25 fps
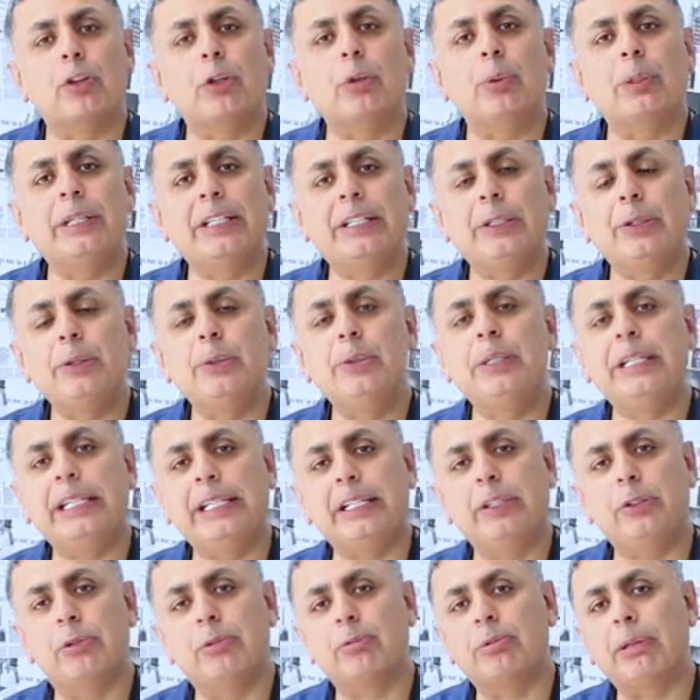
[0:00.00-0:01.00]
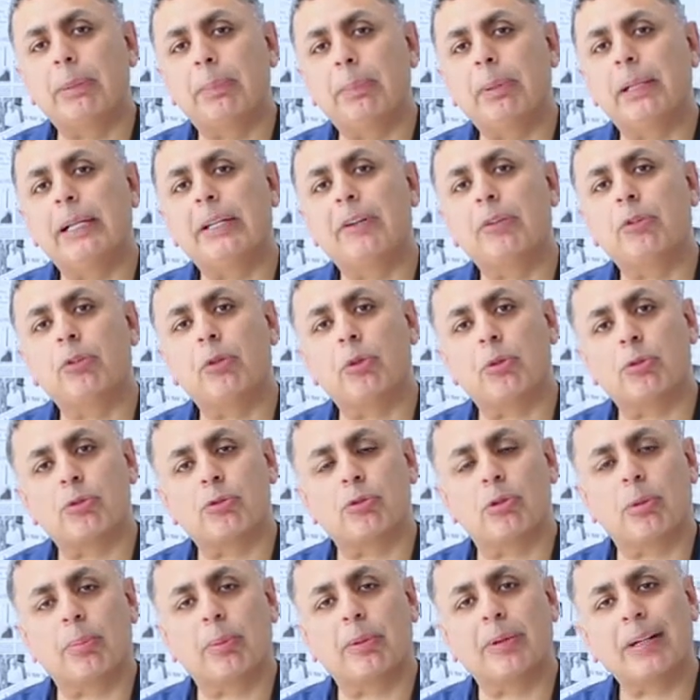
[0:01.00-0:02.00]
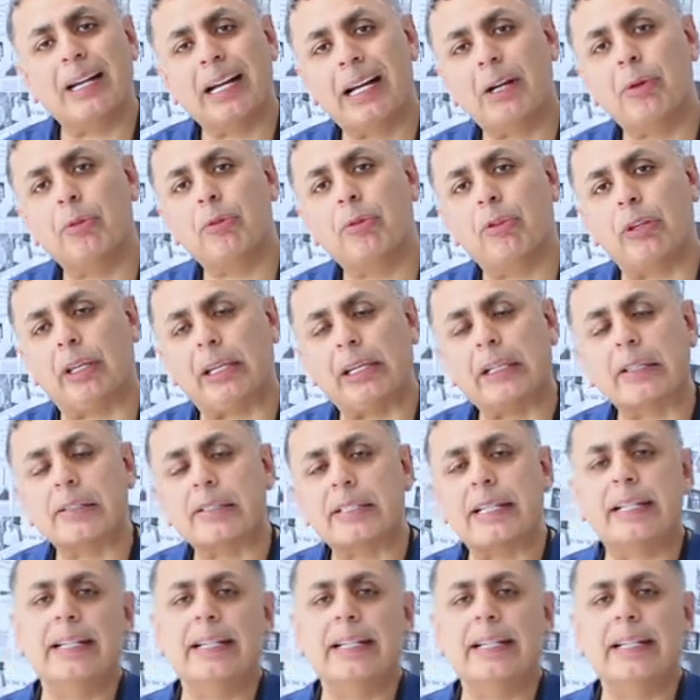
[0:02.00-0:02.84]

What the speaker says: you do need to replace those rubber housings,